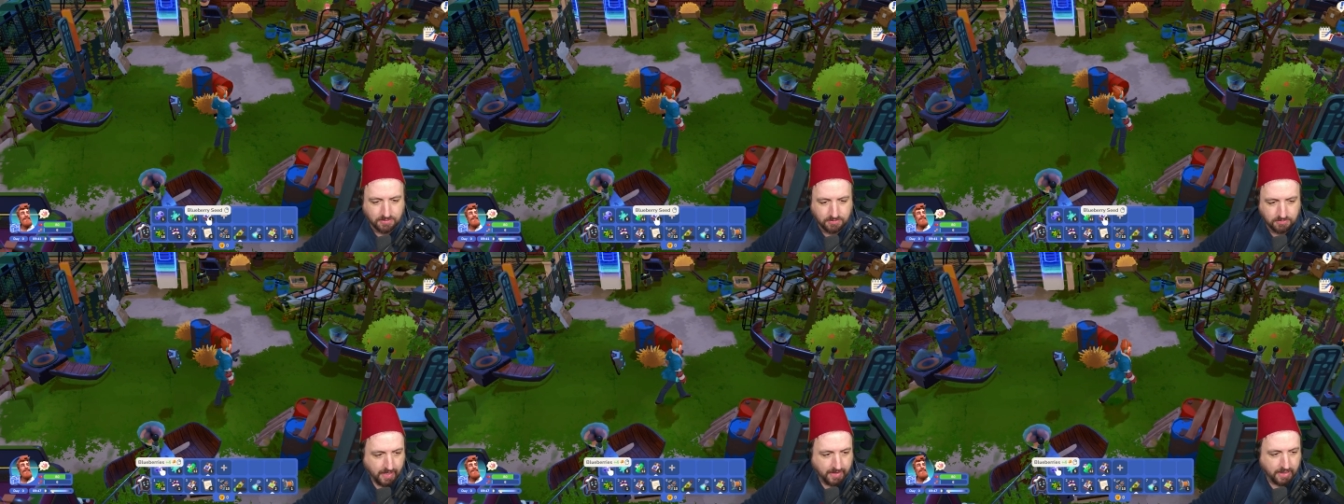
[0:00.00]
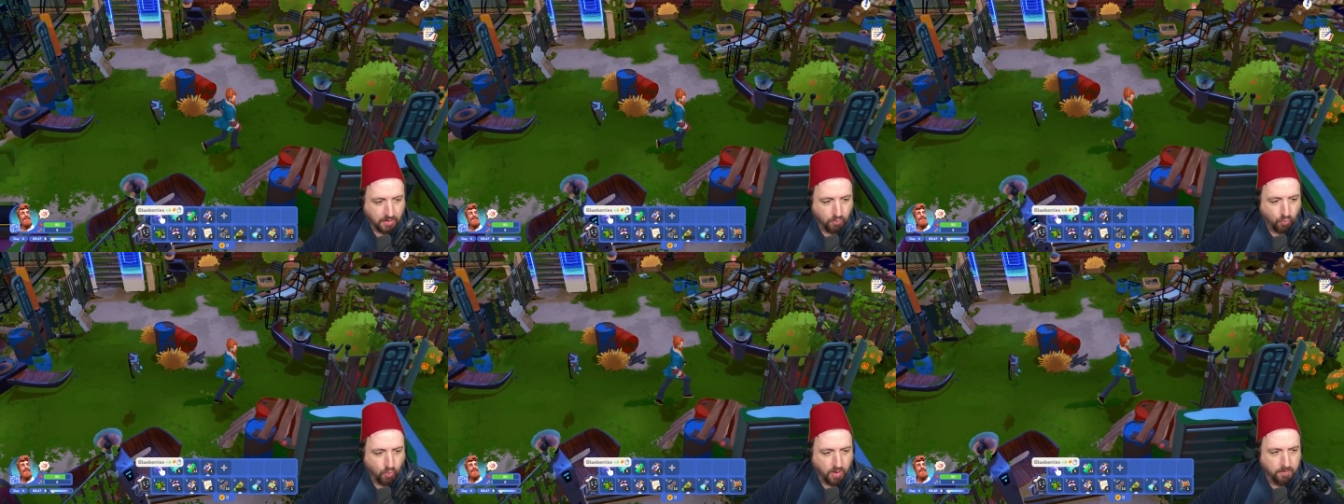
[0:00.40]
And I
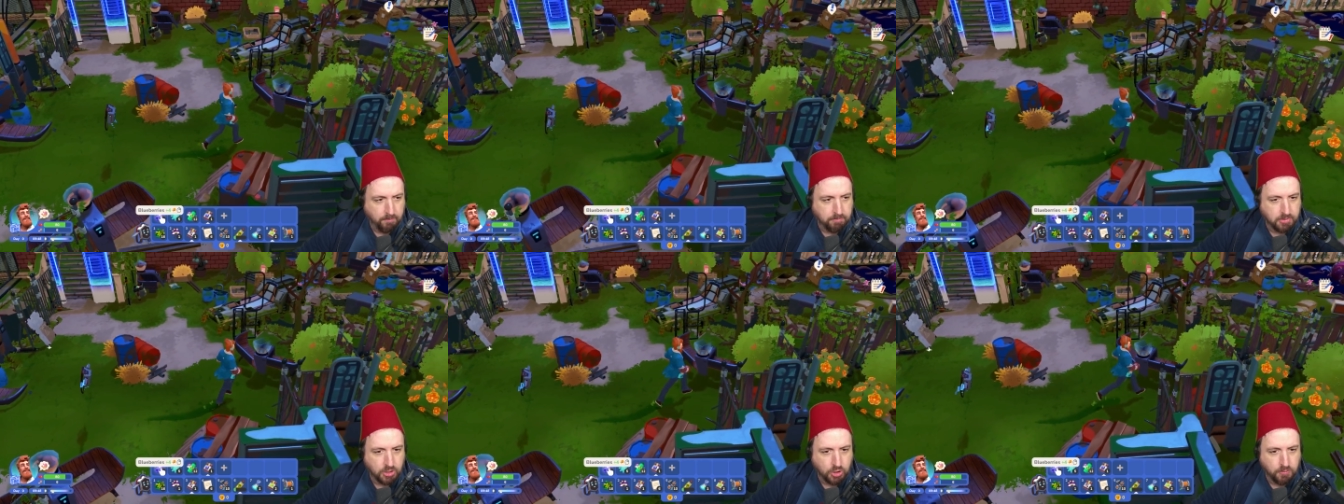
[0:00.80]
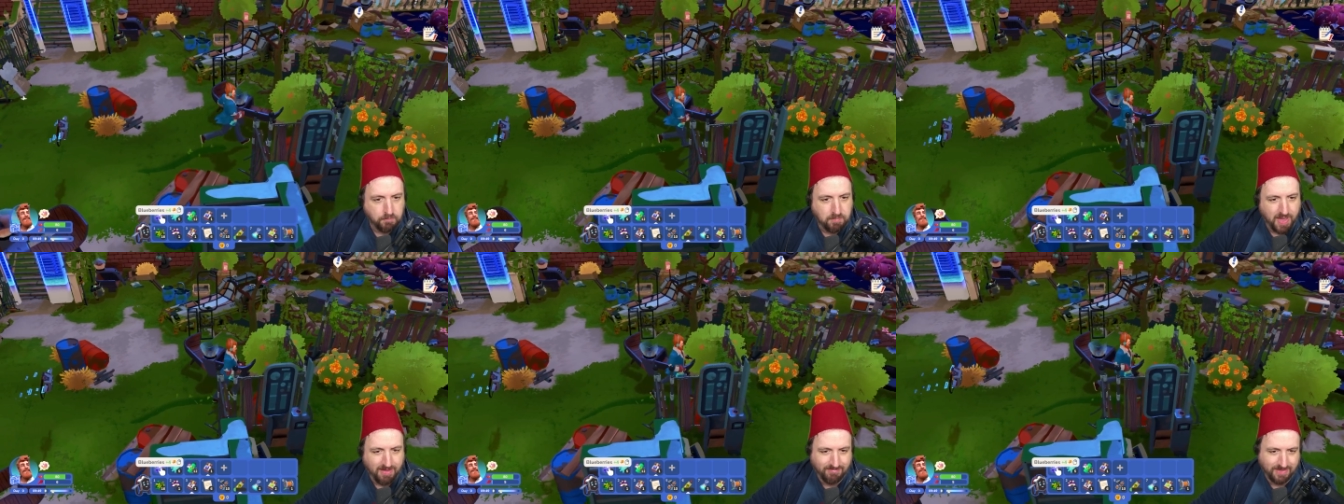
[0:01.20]
got 1
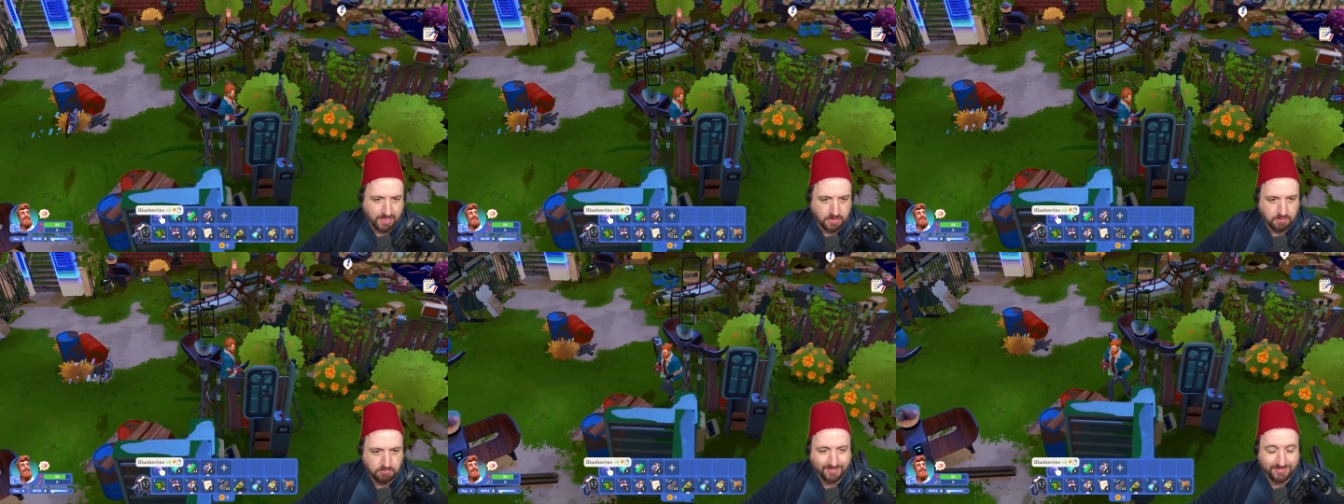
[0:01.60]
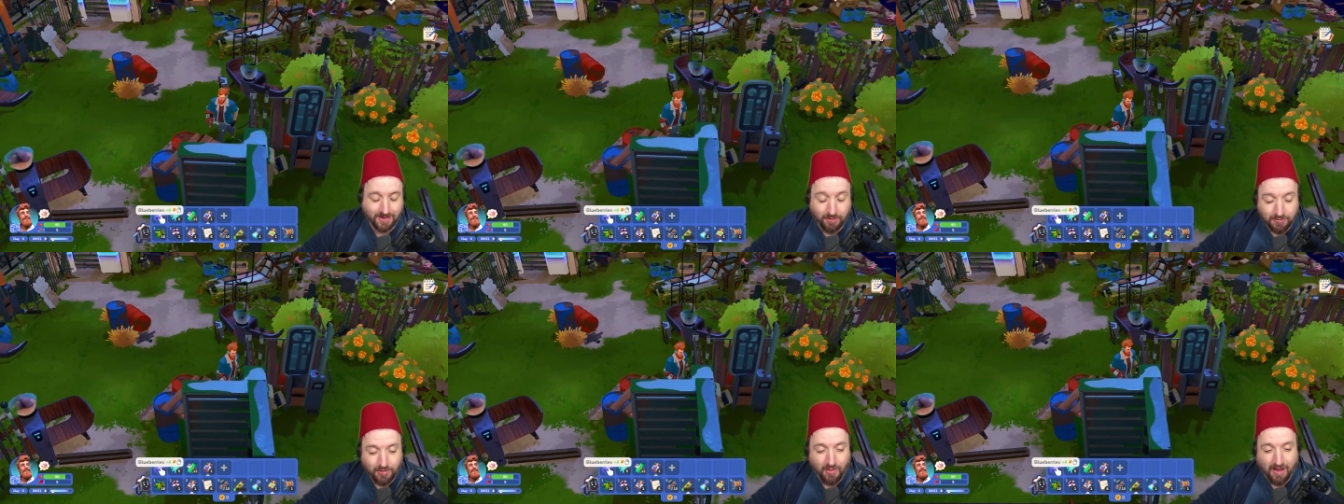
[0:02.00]
blueberry.
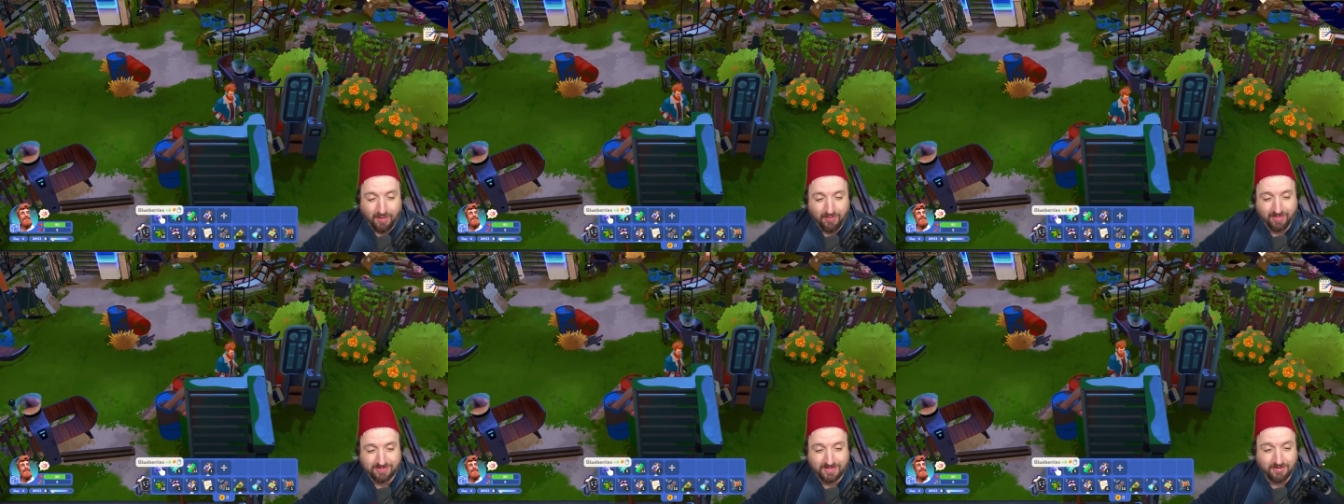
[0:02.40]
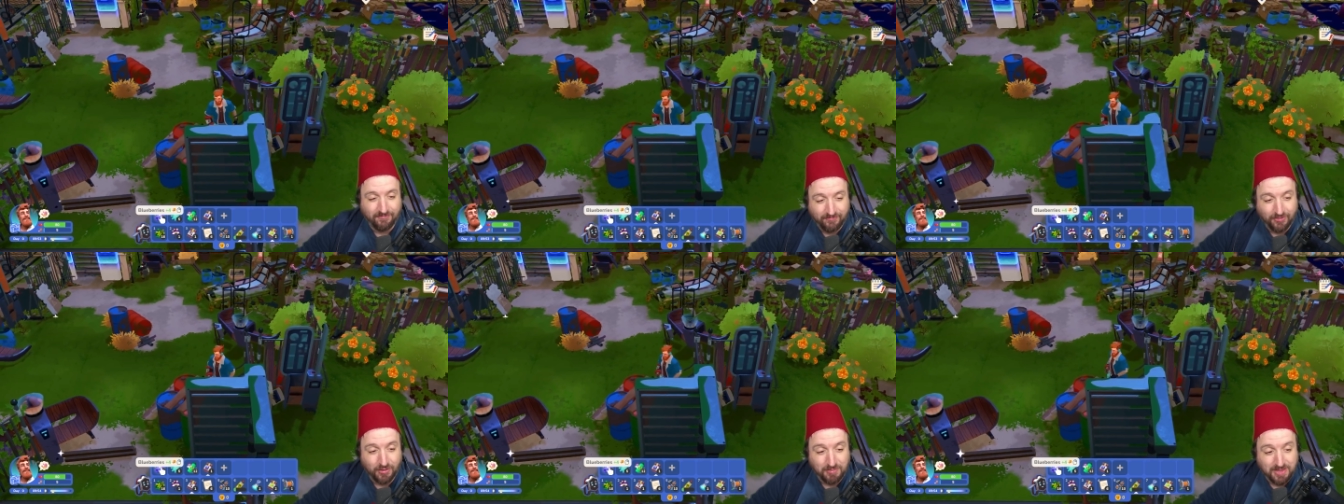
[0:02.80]
Don't know how that's gonna
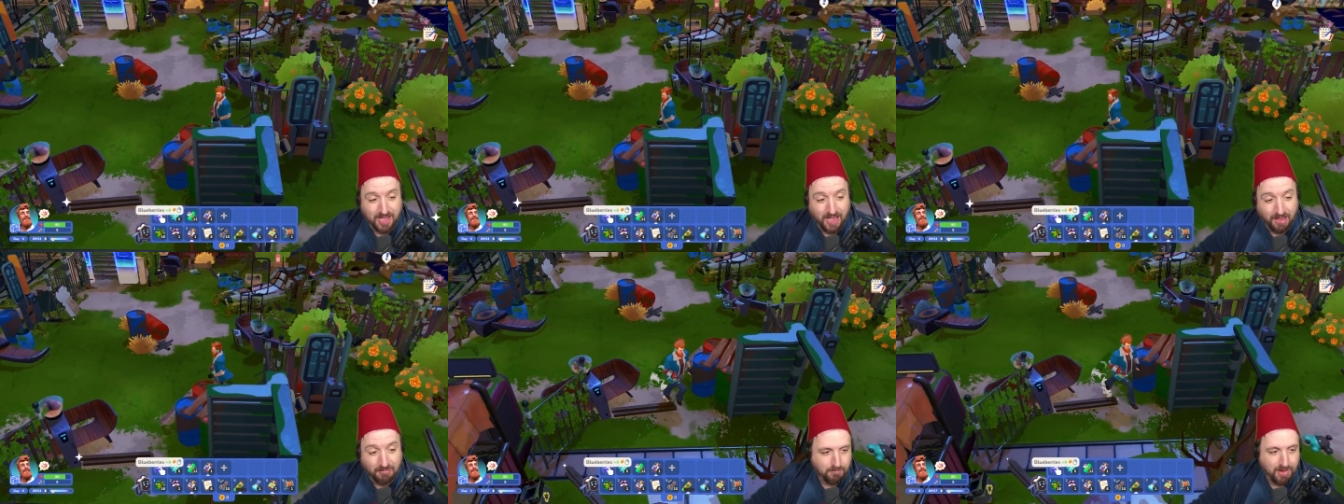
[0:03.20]
fill me up.